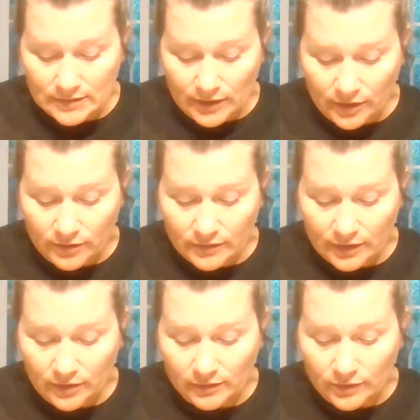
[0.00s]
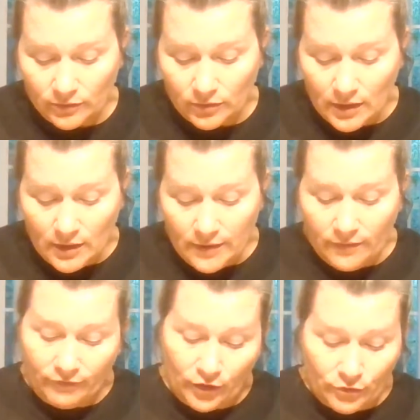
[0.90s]
They're a little
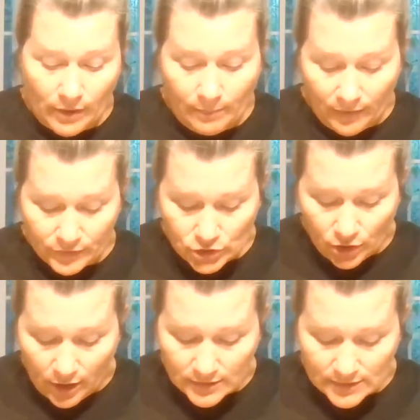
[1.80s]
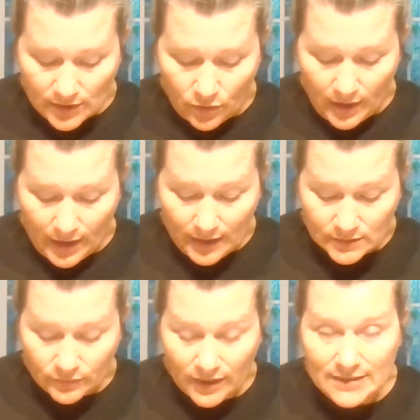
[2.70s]
further up on the chart. So
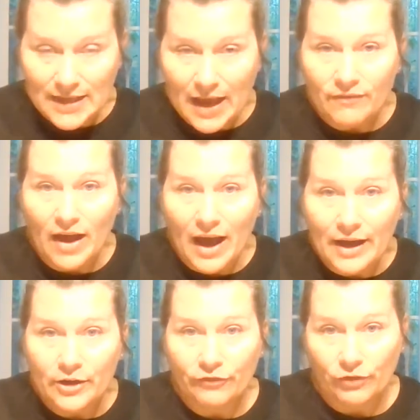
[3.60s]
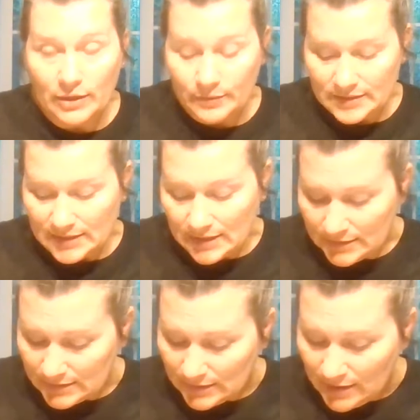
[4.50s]
X-rays have higher
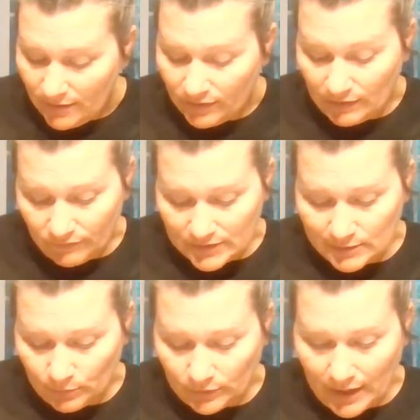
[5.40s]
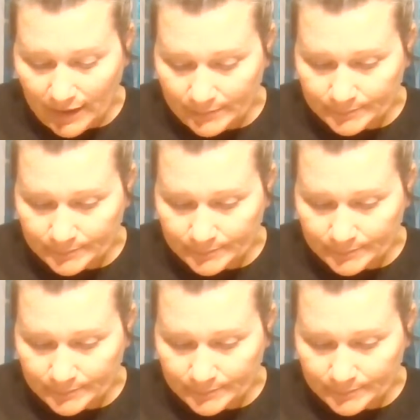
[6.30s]
frequencies than visible light.